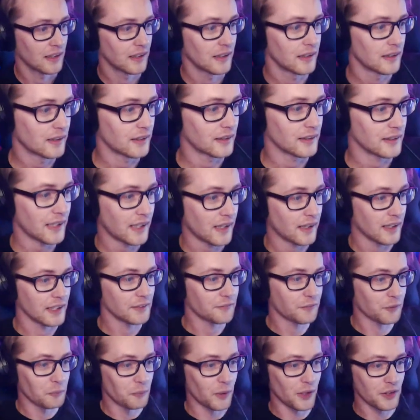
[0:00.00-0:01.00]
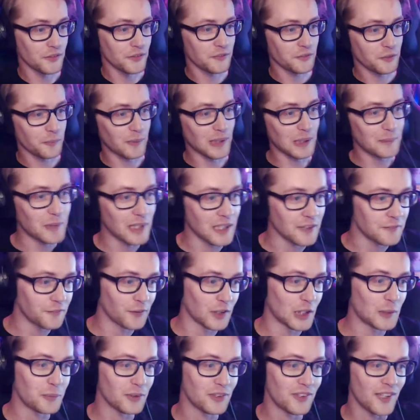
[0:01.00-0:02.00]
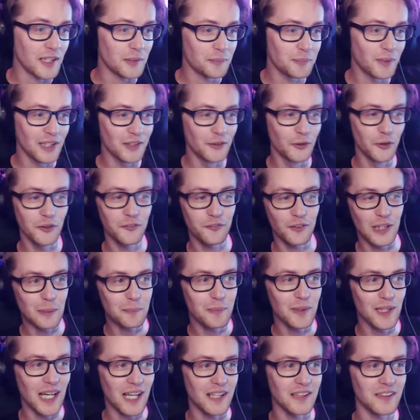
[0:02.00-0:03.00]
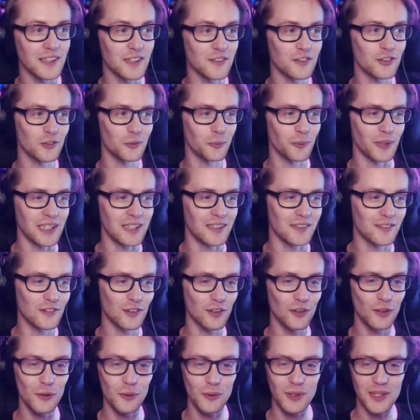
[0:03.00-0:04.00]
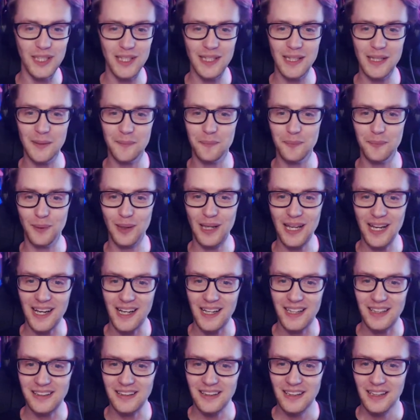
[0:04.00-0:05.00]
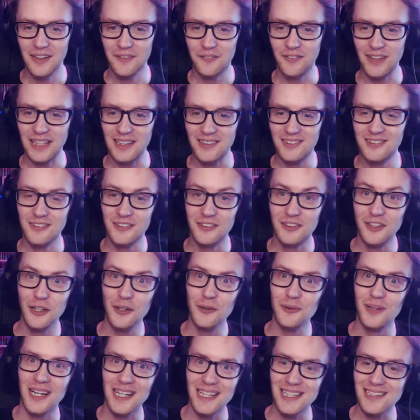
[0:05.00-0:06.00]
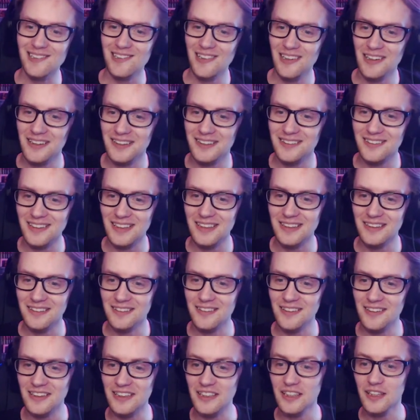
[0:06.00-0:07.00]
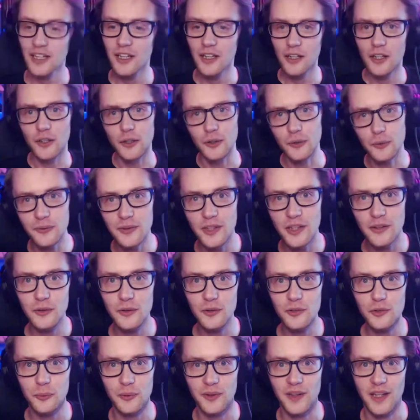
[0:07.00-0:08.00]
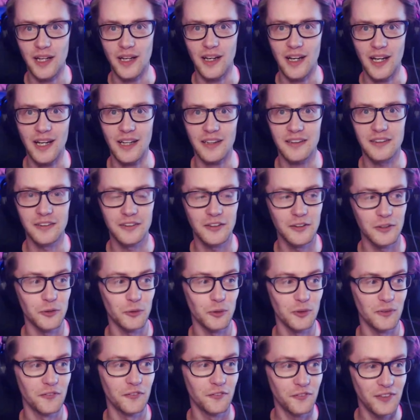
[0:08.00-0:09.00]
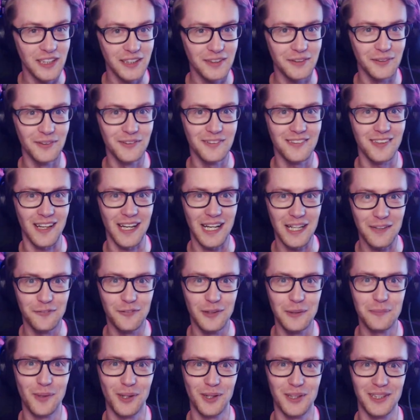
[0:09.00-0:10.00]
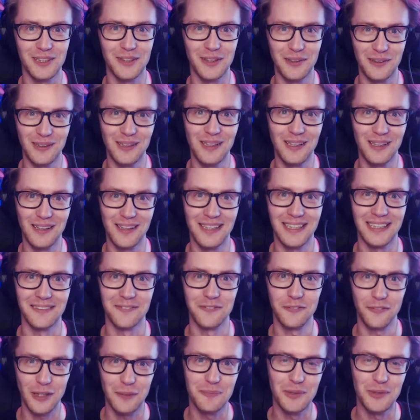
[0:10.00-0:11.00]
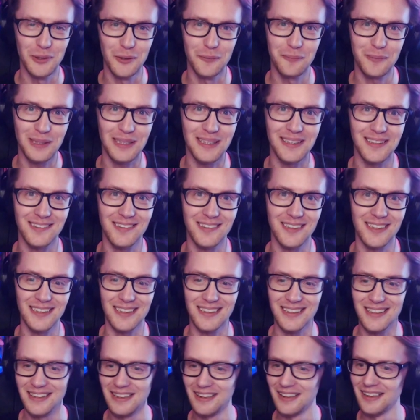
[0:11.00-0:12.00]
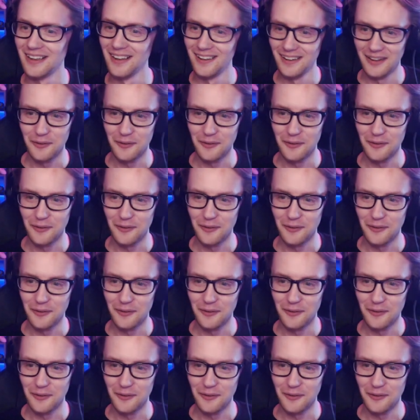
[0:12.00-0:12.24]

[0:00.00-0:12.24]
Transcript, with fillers: Uh, yeah, if it wasn't for me being fully protected by NordVPN and this sweet two-year plan, thanks to the code H R D and D, who knows what that hacker could have revealed to everybody online from your P C.